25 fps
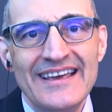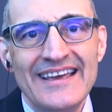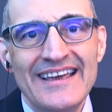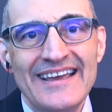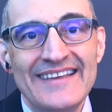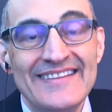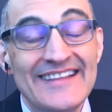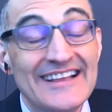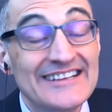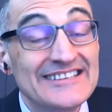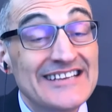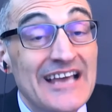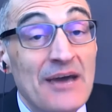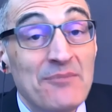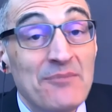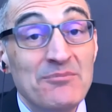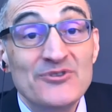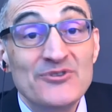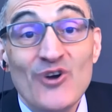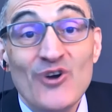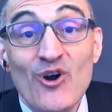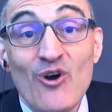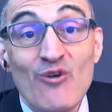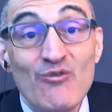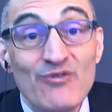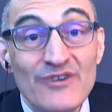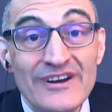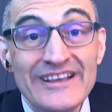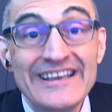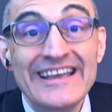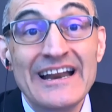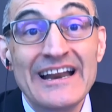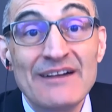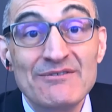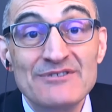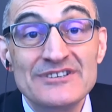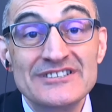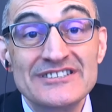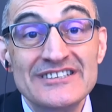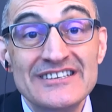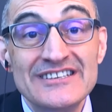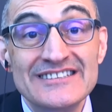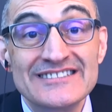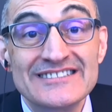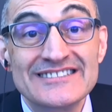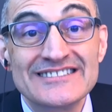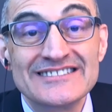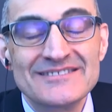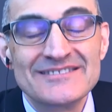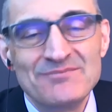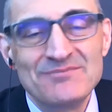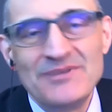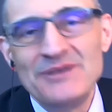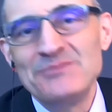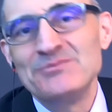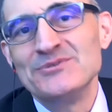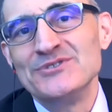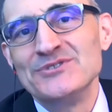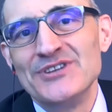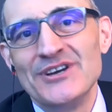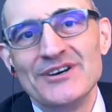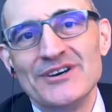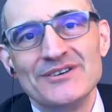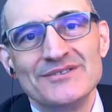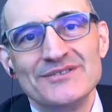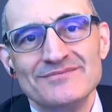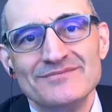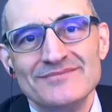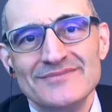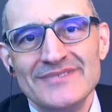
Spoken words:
And that's happened over and again ever since. People know.